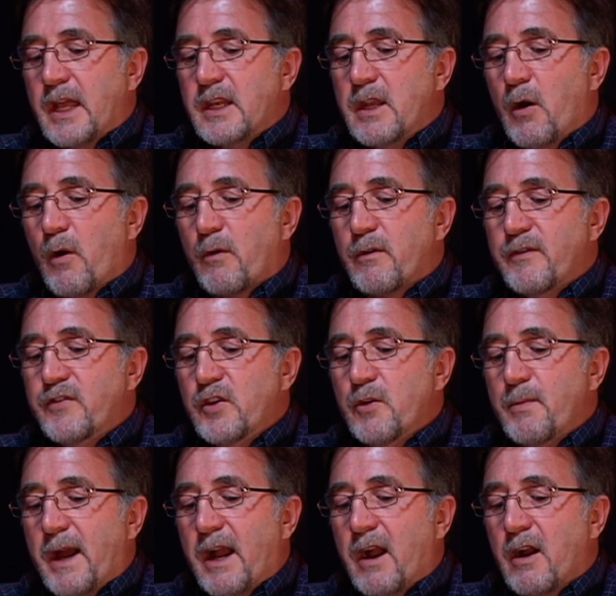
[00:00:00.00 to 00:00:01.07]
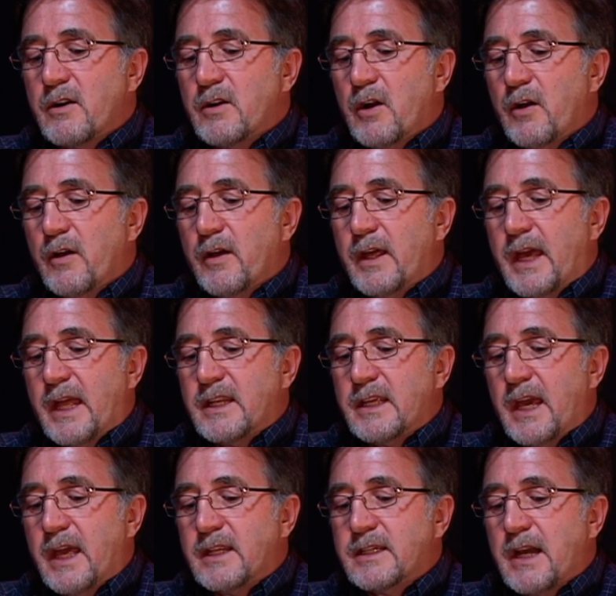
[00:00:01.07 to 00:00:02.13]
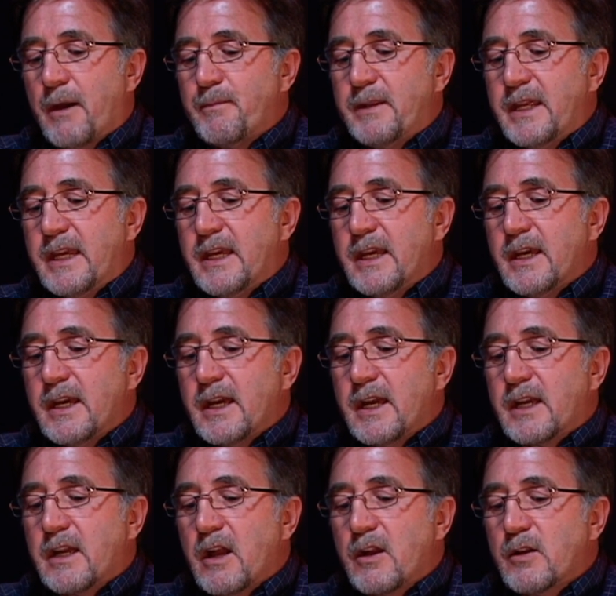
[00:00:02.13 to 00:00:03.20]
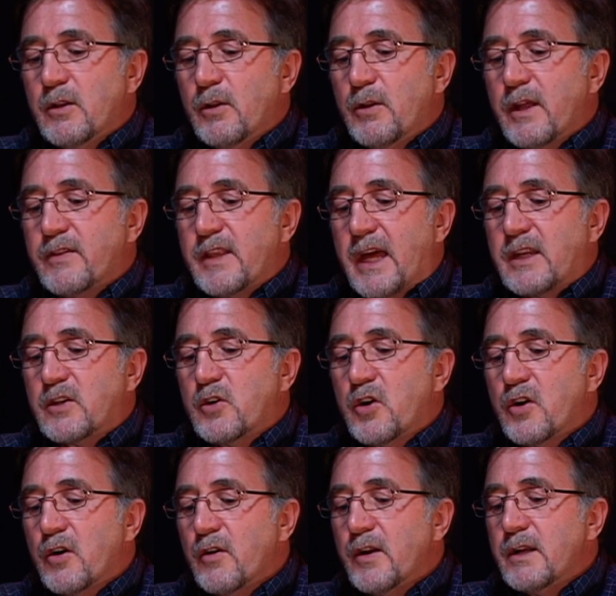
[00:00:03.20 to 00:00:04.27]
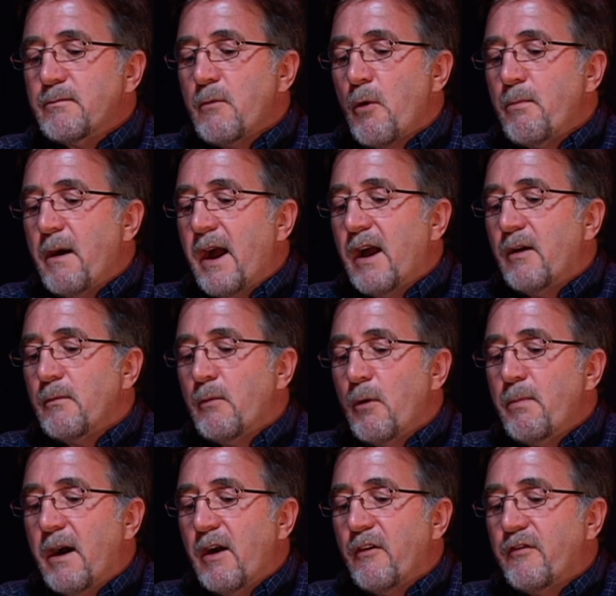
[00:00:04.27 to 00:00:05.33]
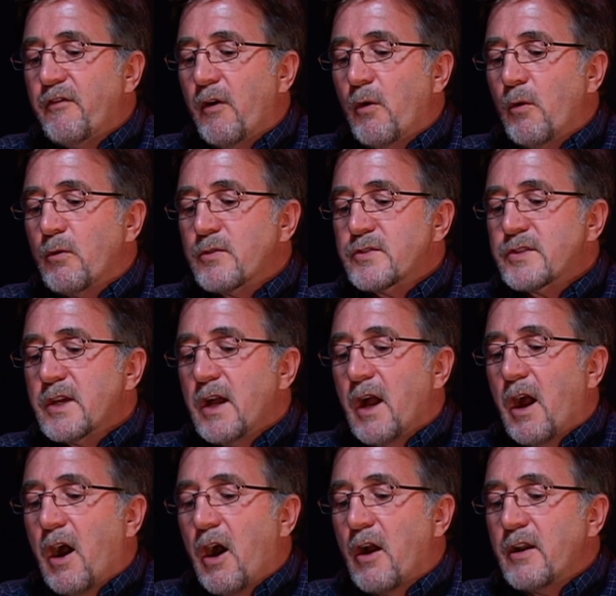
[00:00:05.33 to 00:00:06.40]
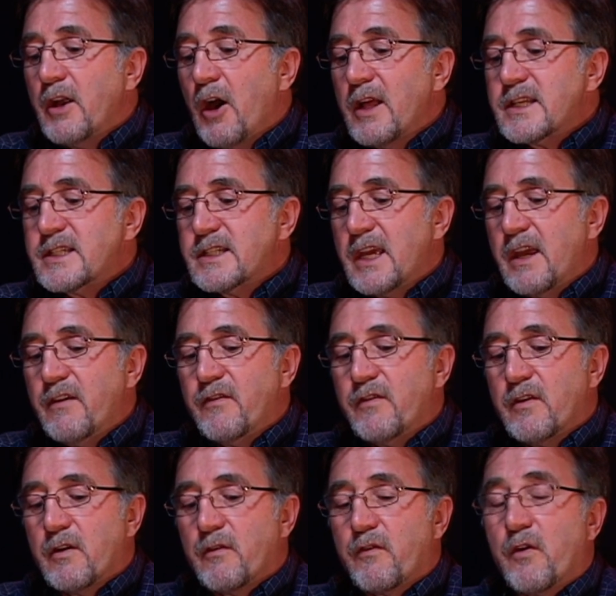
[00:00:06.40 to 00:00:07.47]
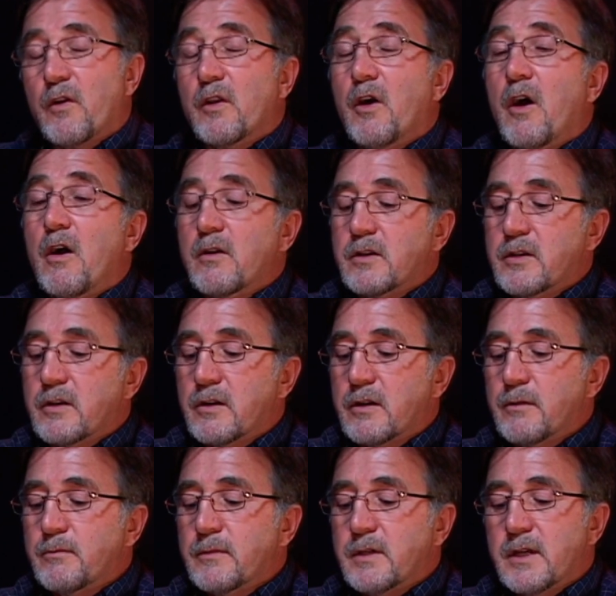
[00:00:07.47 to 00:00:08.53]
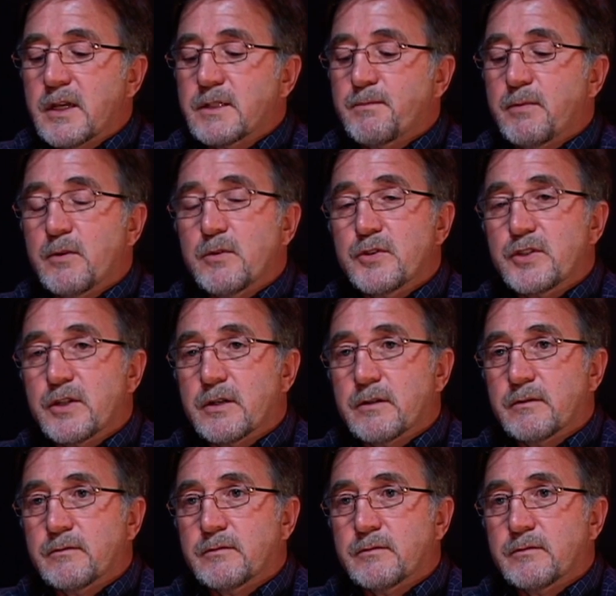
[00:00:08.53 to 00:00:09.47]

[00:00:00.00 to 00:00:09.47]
Now, a review by Hartnell and company concluded that current mobile phones are not safe for long-term exposure.